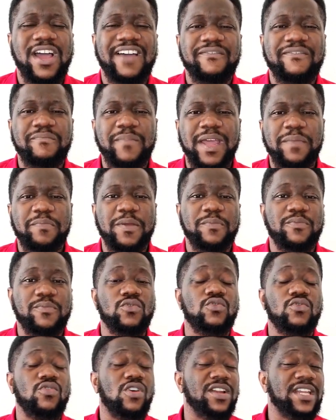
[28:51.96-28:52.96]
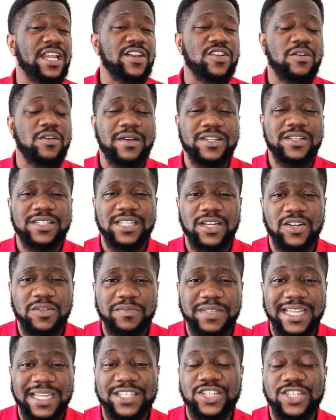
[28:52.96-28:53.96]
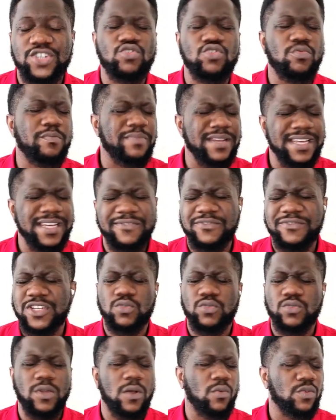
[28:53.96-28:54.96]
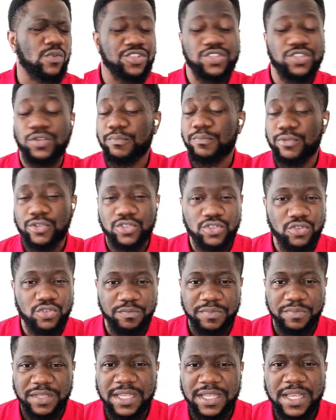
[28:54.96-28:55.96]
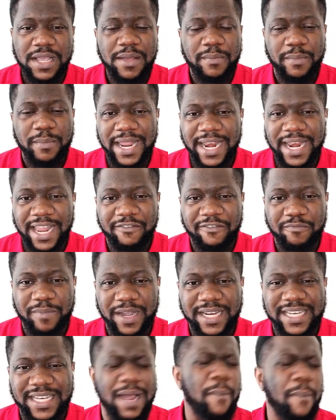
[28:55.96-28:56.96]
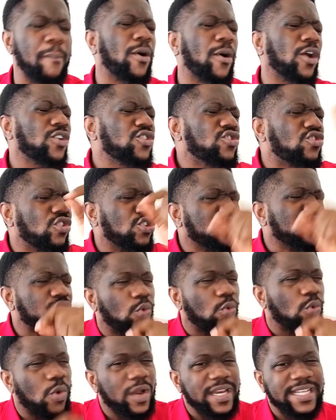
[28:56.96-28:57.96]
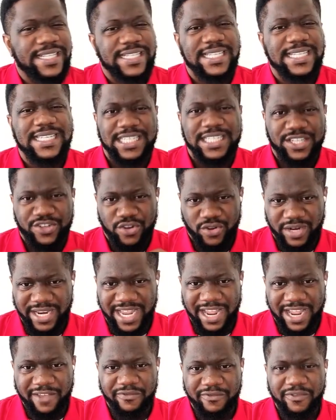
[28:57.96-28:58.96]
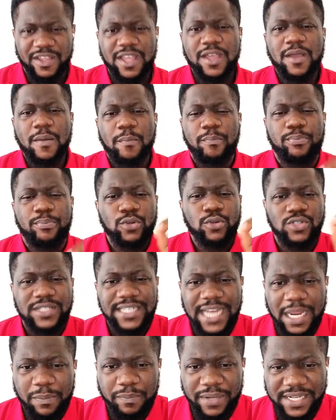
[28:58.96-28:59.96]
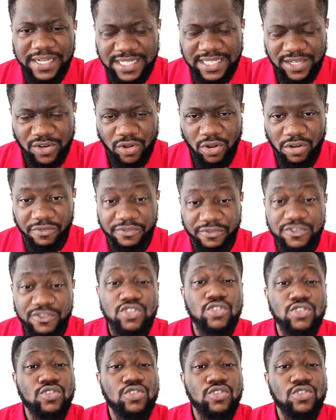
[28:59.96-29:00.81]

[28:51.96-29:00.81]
You have met people who, under normal circumstances, you believe this one was supposed to be my life partner. But those qualities in your life put that person off.